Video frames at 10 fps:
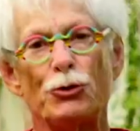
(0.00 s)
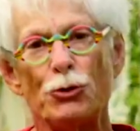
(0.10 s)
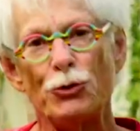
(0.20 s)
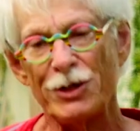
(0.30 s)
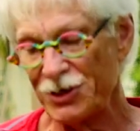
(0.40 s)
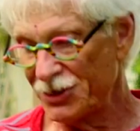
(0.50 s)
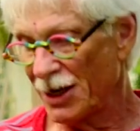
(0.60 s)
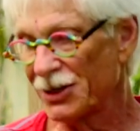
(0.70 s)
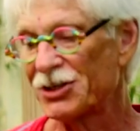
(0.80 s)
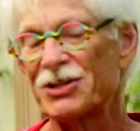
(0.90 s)
do these
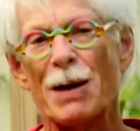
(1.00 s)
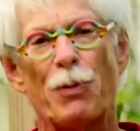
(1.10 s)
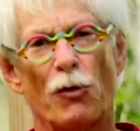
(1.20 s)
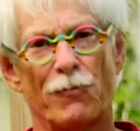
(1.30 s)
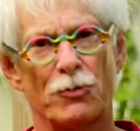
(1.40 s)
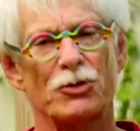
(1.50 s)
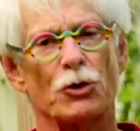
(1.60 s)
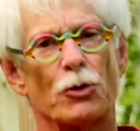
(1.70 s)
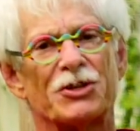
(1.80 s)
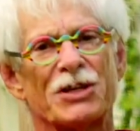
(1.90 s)
step overs
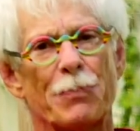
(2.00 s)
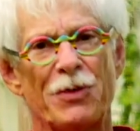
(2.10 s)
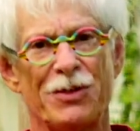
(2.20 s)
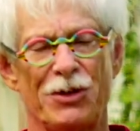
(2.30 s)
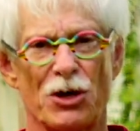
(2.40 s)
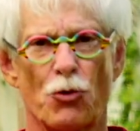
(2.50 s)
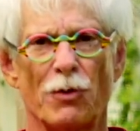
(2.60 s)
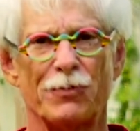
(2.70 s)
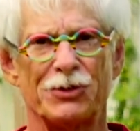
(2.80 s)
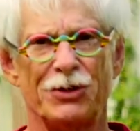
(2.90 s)
or something the
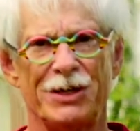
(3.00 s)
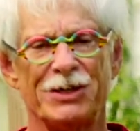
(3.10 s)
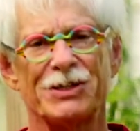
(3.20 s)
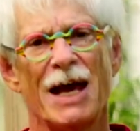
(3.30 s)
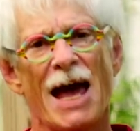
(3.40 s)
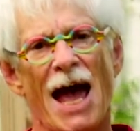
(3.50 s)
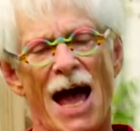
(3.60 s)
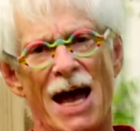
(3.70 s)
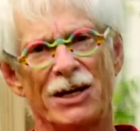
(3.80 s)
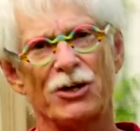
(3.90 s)
equivalent to these
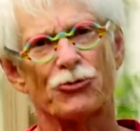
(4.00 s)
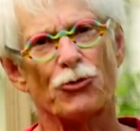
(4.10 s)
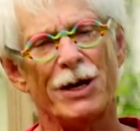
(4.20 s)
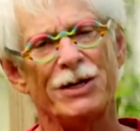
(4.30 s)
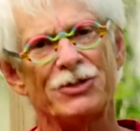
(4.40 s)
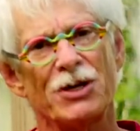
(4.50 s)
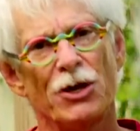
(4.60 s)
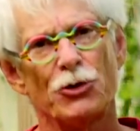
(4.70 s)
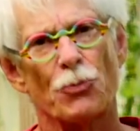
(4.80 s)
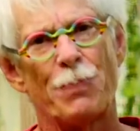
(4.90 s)
and it trains
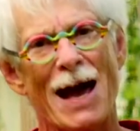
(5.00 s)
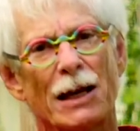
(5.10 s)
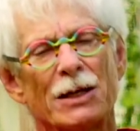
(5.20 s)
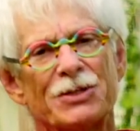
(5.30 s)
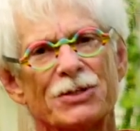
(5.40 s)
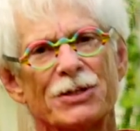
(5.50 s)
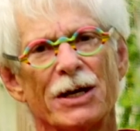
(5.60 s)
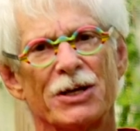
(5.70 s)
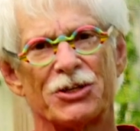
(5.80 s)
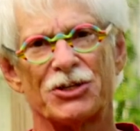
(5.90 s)
your balance,
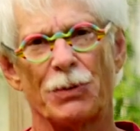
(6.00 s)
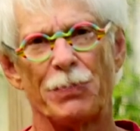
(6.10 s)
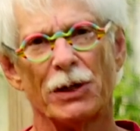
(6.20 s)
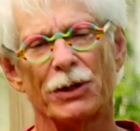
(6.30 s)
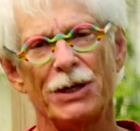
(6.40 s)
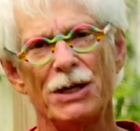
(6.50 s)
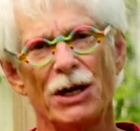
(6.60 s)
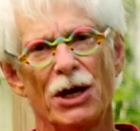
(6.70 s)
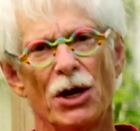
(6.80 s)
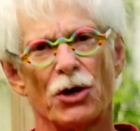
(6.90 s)
stability,
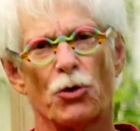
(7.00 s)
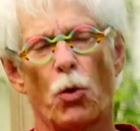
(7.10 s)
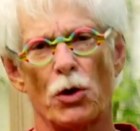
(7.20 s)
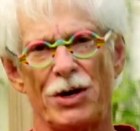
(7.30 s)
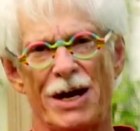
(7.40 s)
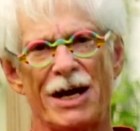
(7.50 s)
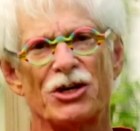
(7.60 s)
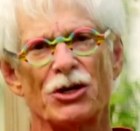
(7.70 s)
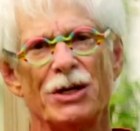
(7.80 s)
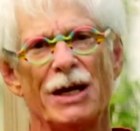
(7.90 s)

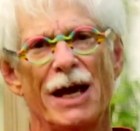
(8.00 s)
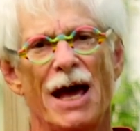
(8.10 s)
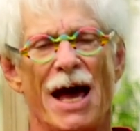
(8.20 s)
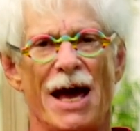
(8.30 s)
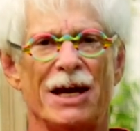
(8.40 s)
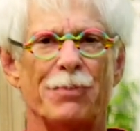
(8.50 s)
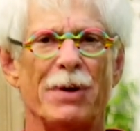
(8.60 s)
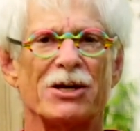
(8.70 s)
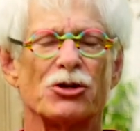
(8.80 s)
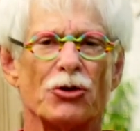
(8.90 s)
coordination, and it
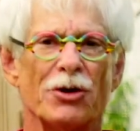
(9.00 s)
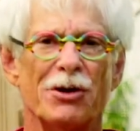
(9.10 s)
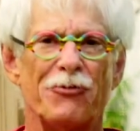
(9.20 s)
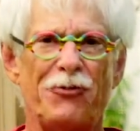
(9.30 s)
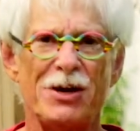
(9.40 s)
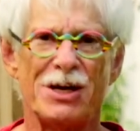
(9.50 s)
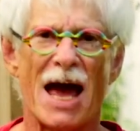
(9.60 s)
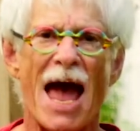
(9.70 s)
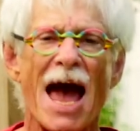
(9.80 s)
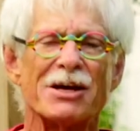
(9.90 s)
makes your feet
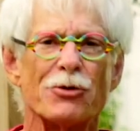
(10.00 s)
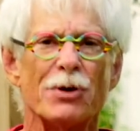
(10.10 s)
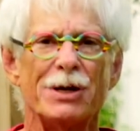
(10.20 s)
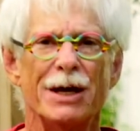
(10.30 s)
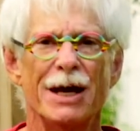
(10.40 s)
accurate.